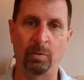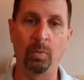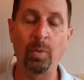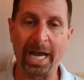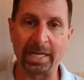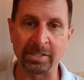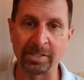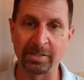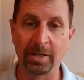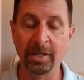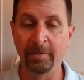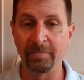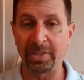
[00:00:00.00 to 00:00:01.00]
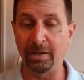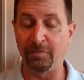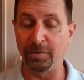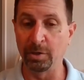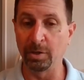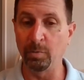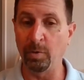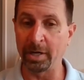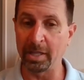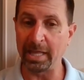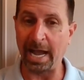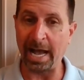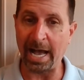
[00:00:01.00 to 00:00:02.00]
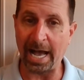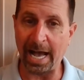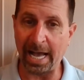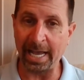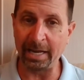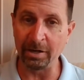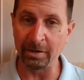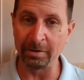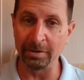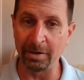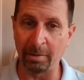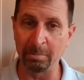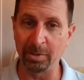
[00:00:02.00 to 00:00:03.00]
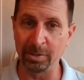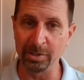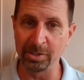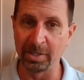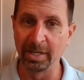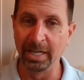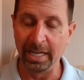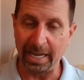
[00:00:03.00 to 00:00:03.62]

West. If you're one of the higher numbers